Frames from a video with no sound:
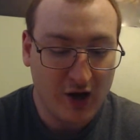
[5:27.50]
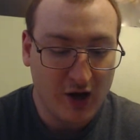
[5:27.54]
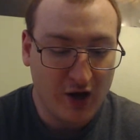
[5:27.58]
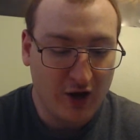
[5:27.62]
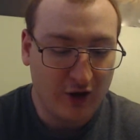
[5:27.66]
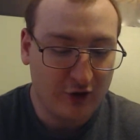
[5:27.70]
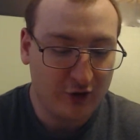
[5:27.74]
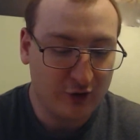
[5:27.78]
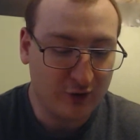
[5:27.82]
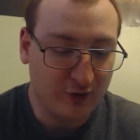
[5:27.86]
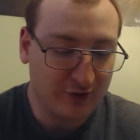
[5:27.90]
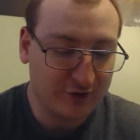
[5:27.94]

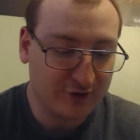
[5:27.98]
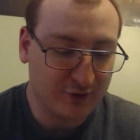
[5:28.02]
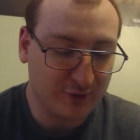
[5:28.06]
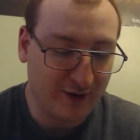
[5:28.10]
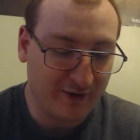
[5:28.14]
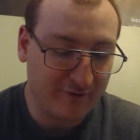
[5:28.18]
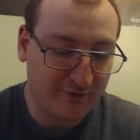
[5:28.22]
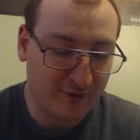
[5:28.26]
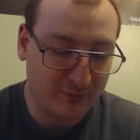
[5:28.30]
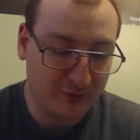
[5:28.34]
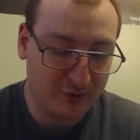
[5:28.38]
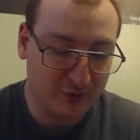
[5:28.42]
You also
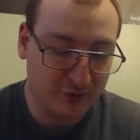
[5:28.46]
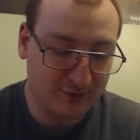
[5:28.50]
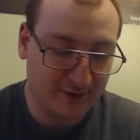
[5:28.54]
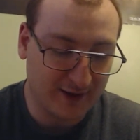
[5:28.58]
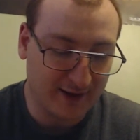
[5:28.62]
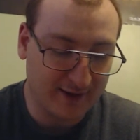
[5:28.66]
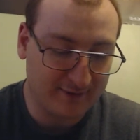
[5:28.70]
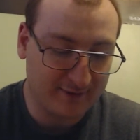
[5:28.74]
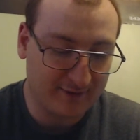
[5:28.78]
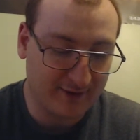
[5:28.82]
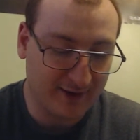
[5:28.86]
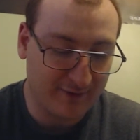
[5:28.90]
have a blue
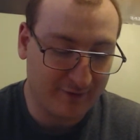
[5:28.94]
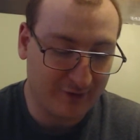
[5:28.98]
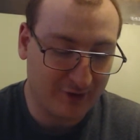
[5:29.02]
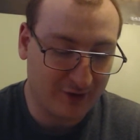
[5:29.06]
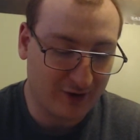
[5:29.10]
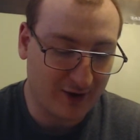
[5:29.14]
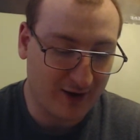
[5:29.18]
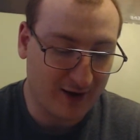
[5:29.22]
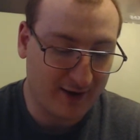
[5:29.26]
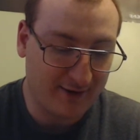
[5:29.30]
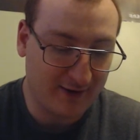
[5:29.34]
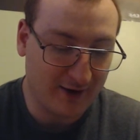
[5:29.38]
lightsaber
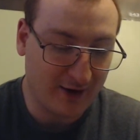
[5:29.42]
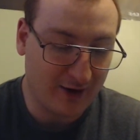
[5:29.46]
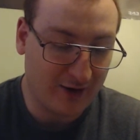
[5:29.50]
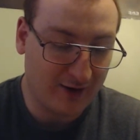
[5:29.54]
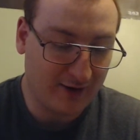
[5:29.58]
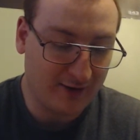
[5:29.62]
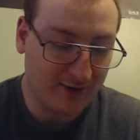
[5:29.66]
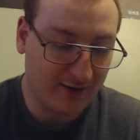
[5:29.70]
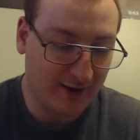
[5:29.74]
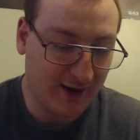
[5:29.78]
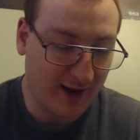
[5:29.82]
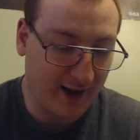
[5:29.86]
and,
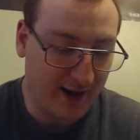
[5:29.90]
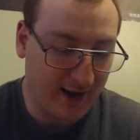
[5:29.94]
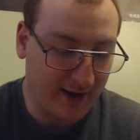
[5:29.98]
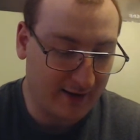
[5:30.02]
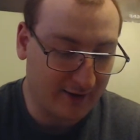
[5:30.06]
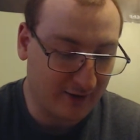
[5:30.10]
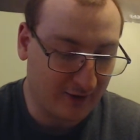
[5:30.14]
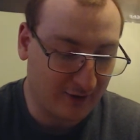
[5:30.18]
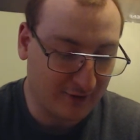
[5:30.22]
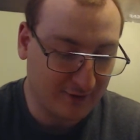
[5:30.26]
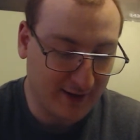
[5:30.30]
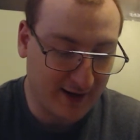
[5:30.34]
not, and
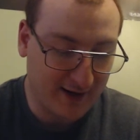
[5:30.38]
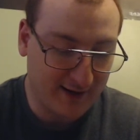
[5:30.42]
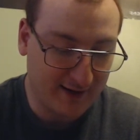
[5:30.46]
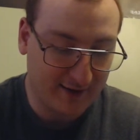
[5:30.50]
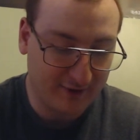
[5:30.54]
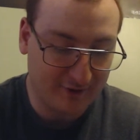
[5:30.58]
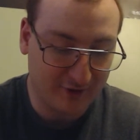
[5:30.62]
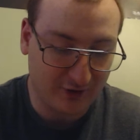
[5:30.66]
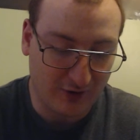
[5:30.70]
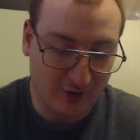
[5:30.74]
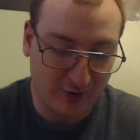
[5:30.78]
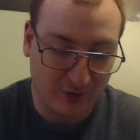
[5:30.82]
are not
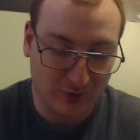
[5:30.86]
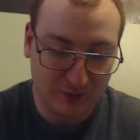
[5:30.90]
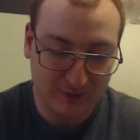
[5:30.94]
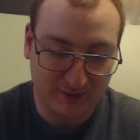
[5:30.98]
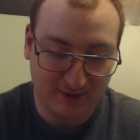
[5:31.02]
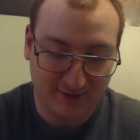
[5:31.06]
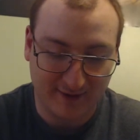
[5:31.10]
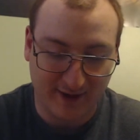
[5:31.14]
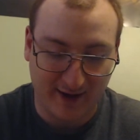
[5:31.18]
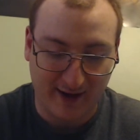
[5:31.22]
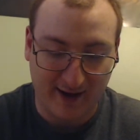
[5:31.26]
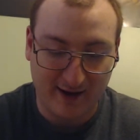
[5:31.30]
as old
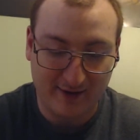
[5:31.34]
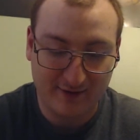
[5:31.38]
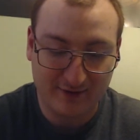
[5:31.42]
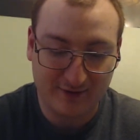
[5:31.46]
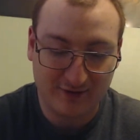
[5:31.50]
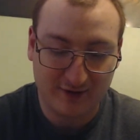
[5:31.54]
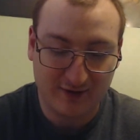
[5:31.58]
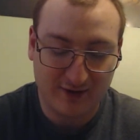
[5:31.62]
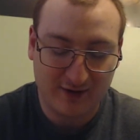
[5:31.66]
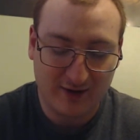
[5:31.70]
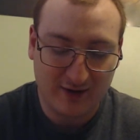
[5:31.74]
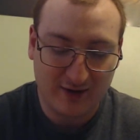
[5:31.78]
as Ash,
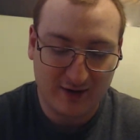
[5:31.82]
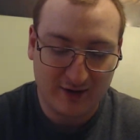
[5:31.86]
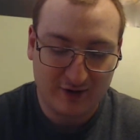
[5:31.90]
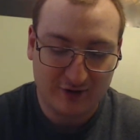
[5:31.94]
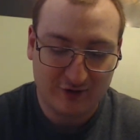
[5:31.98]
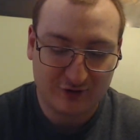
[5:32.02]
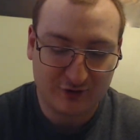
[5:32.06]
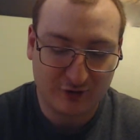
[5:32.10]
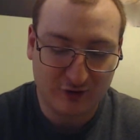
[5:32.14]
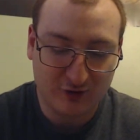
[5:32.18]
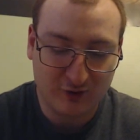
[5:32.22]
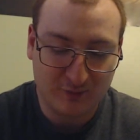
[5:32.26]

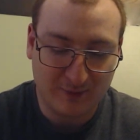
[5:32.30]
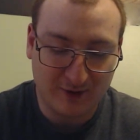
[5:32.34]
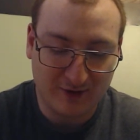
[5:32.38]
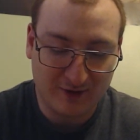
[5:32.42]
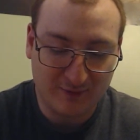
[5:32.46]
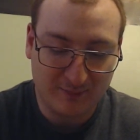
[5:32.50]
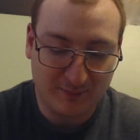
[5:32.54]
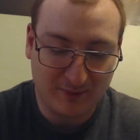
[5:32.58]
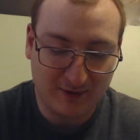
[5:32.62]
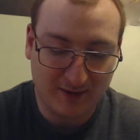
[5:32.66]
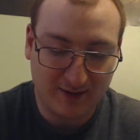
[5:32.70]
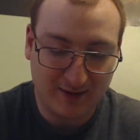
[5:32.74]
so you
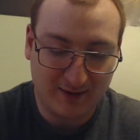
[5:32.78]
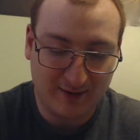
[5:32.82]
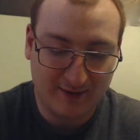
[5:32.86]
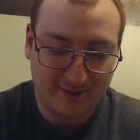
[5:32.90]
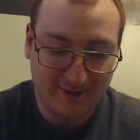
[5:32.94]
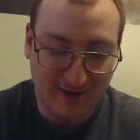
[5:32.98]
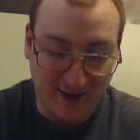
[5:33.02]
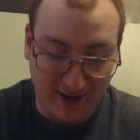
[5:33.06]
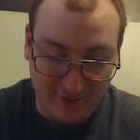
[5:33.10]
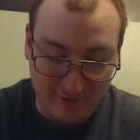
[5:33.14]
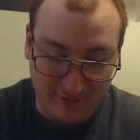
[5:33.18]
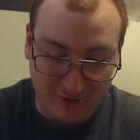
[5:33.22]
must be
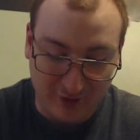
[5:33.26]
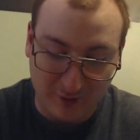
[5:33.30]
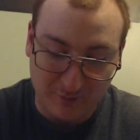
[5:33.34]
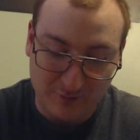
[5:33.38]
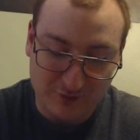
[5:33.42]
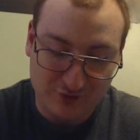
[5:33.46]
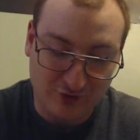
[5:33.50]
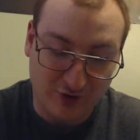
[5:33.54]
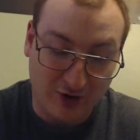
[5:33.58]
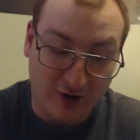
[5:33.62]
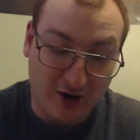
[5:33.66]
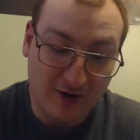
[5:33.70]
Dave
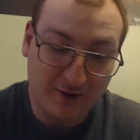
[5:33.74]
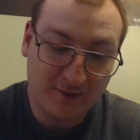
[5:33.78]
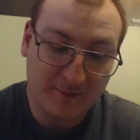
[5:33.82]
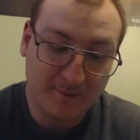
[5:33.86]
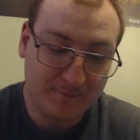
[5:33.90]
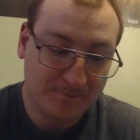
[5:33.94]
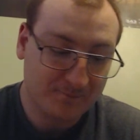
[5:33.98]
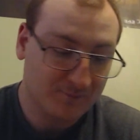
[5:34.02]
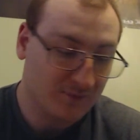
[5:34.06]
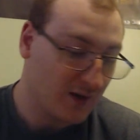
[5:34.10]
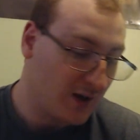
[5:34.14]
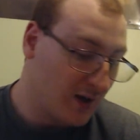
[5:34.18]
Armstrong.
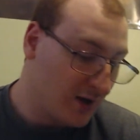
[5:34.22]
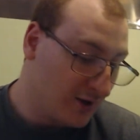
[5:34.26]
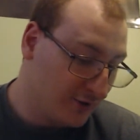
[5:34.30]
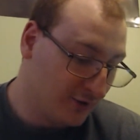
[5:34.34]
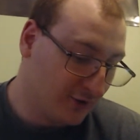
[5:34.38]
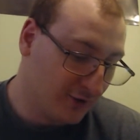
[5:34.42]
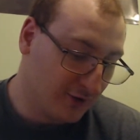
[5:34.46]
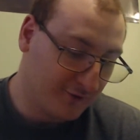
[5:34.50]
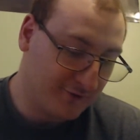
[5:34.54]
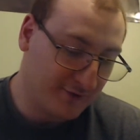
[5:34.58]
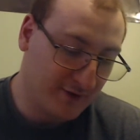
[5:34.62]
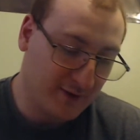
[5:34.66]

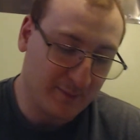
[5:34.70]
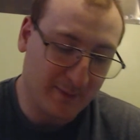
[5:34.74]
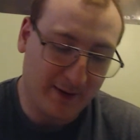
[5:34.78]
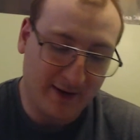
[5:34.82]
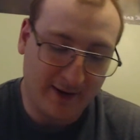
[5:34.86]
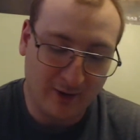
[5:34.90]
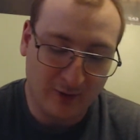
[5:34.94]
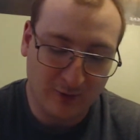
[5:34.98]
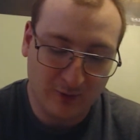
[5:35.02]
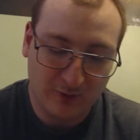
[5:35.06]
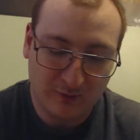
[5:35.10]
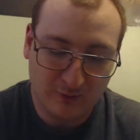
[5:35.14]
You're a
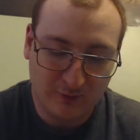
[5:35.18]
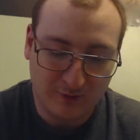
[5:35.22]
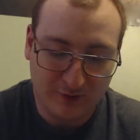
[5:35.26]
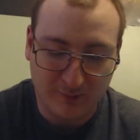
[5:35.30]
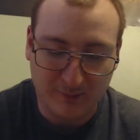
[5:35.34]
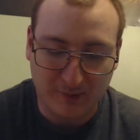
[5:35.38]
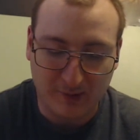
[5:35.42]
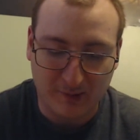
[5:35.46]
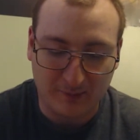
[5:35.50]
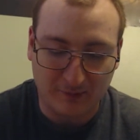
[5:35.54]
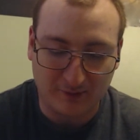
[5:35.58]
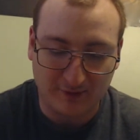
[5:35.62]
female with a
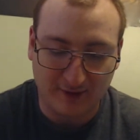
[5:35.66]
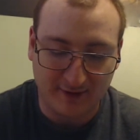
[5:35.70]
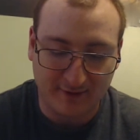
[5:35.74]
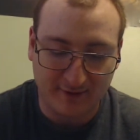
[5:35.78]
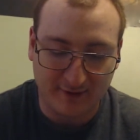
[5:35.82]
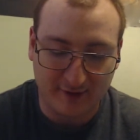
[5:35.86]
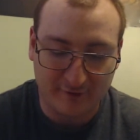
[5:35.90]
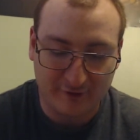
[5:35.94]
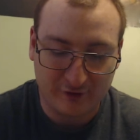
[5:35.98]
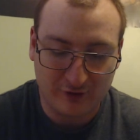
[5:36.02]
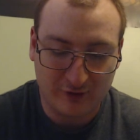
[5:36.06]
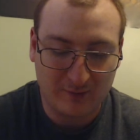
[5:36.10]
purple
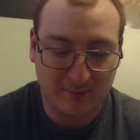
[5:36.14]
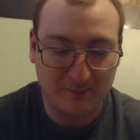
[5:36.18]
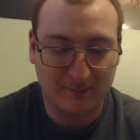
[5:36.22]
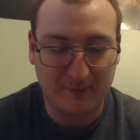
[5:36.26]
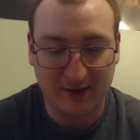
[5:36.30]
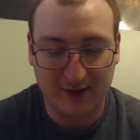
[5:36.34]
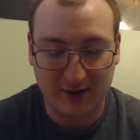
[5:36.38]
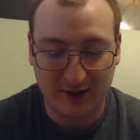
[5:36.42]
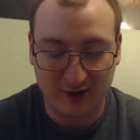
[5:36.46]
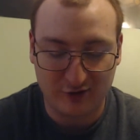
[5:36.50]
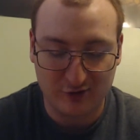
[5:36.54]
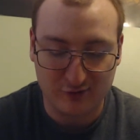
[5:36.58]
lightsaber,
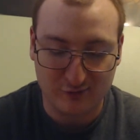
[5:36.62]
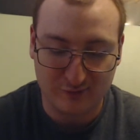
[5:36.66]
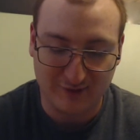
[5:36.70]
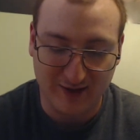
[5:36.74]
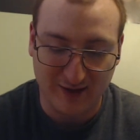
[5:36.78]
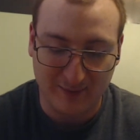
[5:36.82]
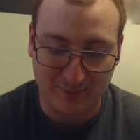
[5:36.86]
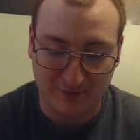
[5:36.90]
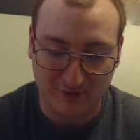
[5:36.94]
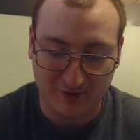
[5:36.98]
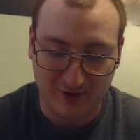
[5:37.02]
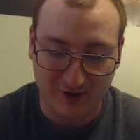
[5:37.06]
making you
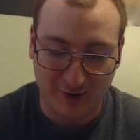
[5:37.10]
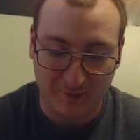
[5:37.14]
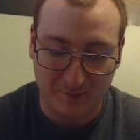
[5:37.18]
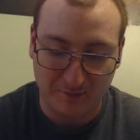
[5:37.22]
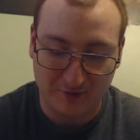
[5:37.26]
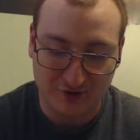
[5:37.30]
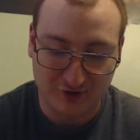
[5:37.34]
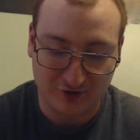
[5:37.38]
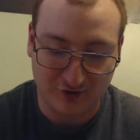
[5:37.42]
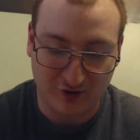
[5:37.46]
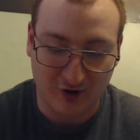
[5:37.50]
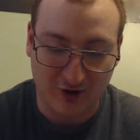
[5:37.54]
Deborah
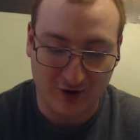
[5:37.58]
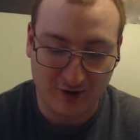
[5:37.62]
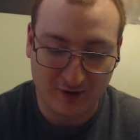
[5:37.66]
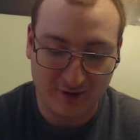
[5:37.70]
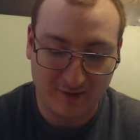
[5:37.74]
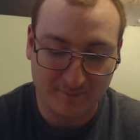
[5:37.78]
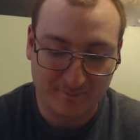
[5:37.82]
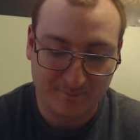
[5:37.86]
Armstrong.